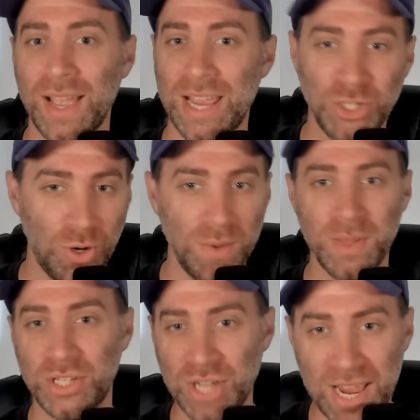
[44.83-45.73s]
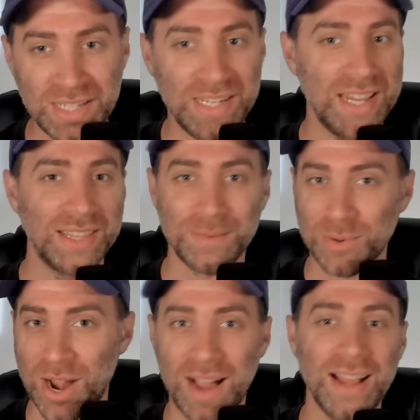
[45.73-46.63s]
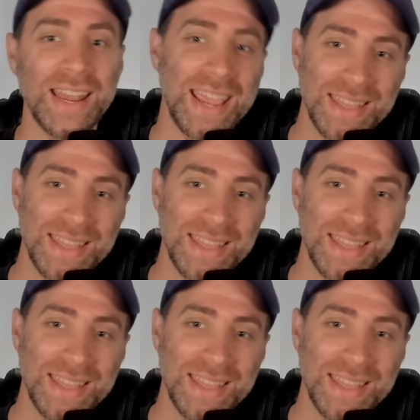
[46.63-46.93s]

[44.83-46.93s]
and join with Jay-Z and LeBron